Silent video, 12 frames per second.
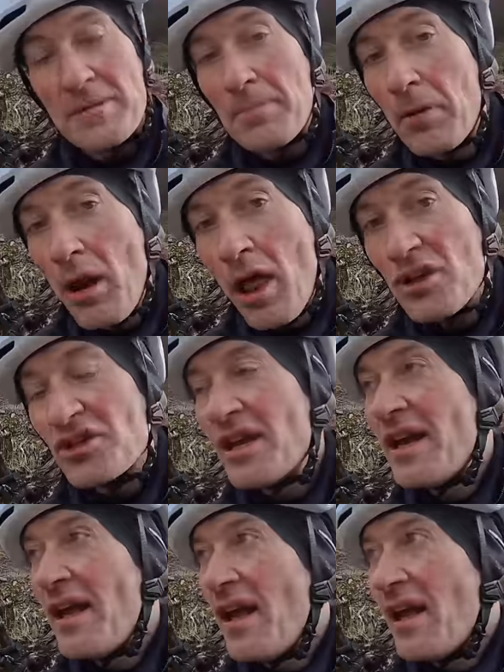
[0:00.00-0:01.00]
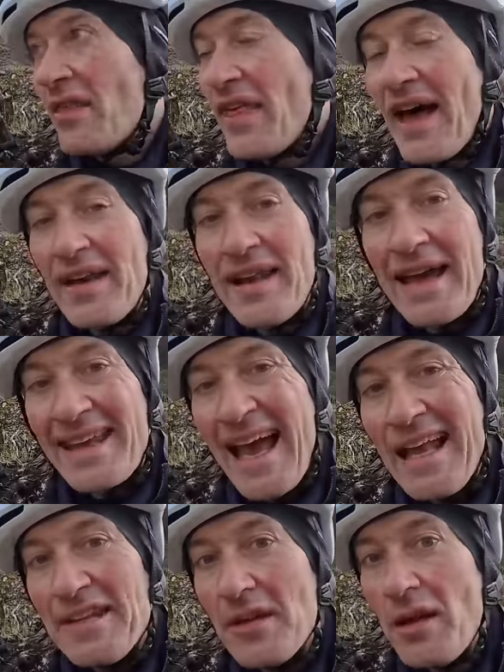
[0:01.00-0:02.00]
and plush than that
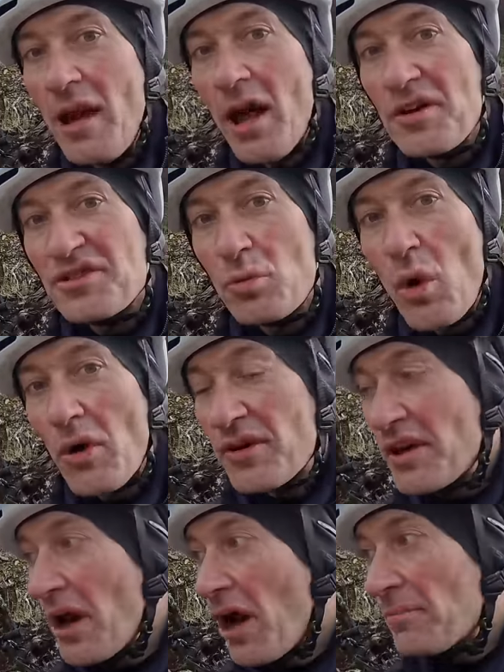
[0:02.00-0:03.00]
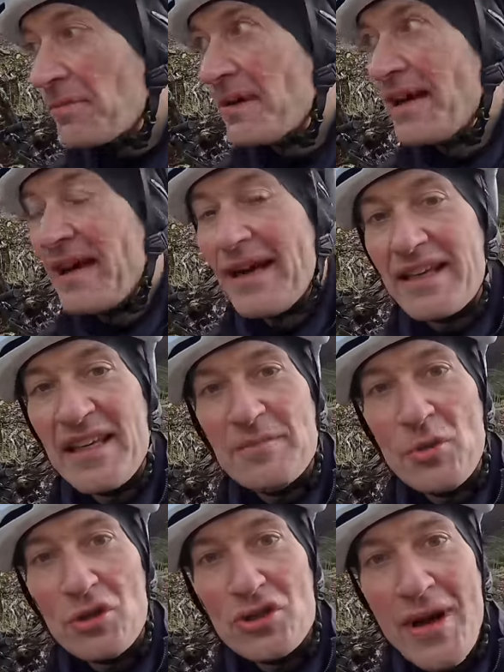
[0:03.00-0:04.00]
Canyon Lux World Cup. Gives
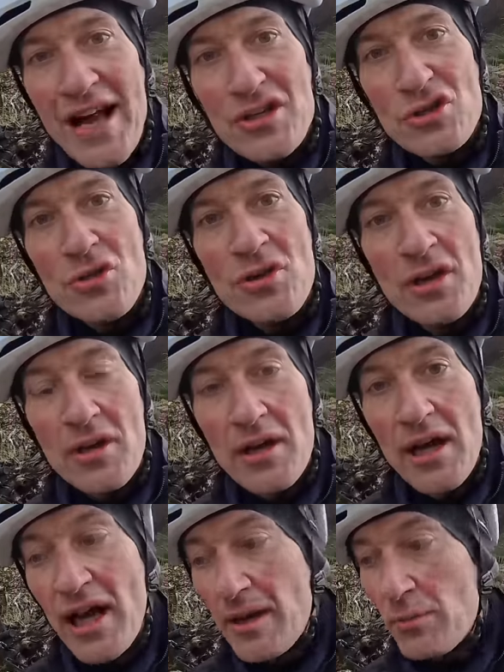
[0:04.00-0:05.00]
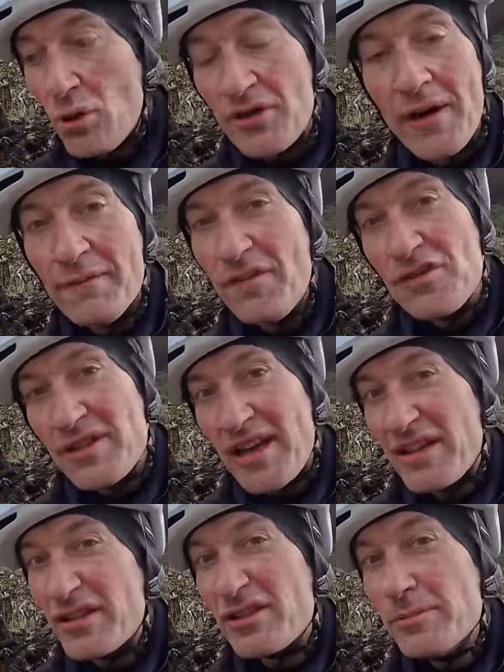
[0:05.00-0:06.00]
more traction, uh, more comfort, and
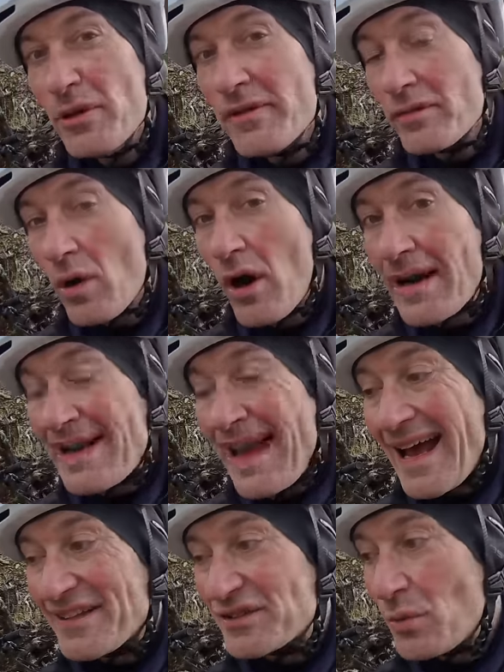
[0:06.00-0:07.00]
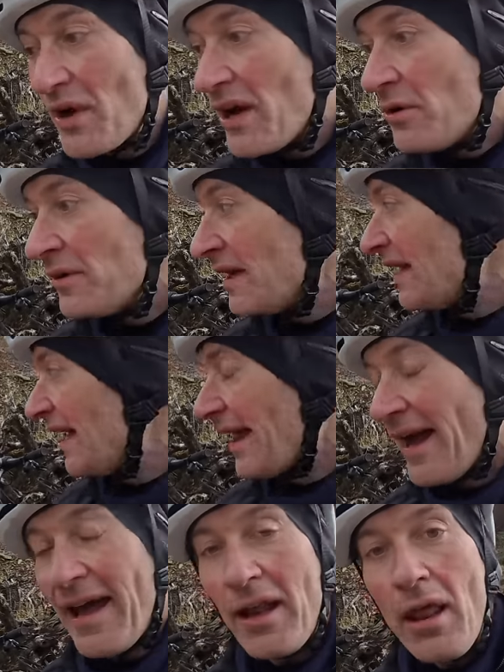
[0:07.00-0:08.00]
it's a smoother ride as well.
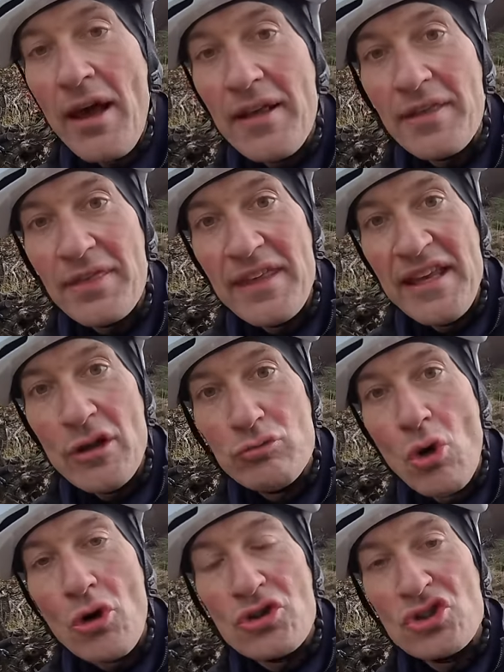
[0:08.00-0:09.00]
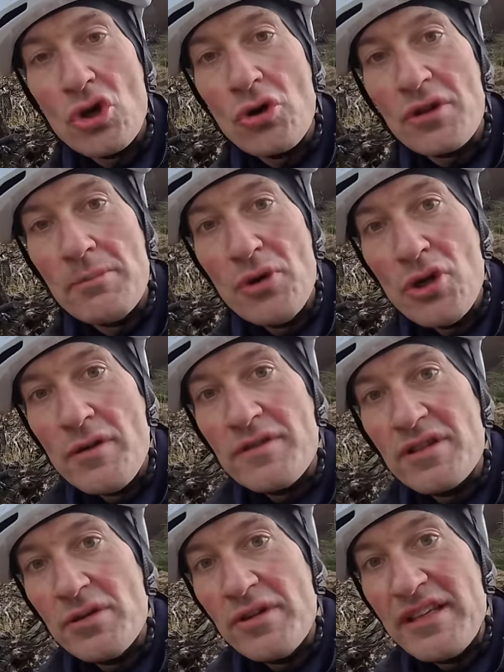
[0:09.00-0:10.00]
And I like the RockShox move
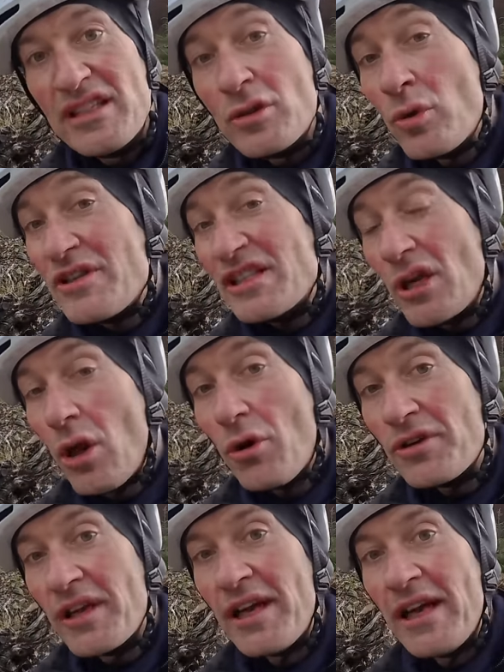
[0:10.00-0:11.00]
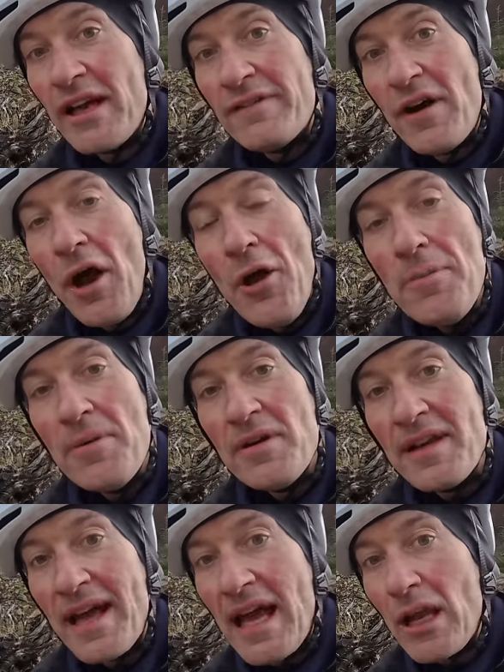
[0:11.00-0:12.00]
to the twist lock for
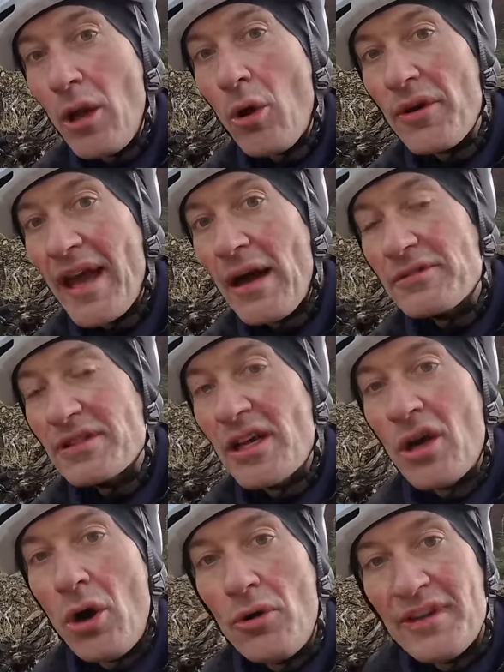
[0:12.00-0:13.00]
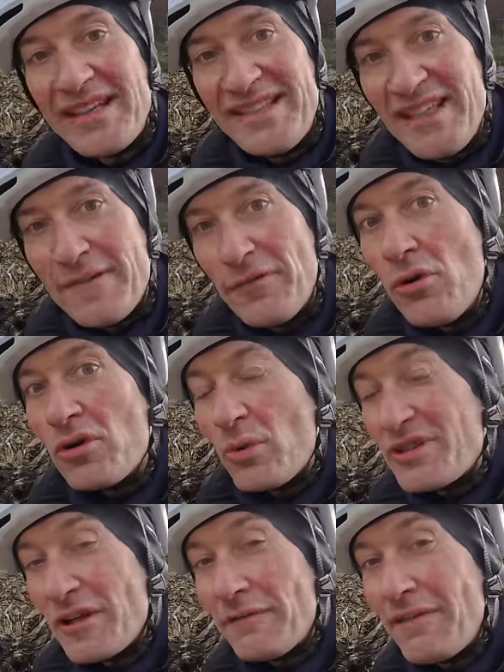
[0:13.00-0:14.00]
open and lock out on the SID fork, which is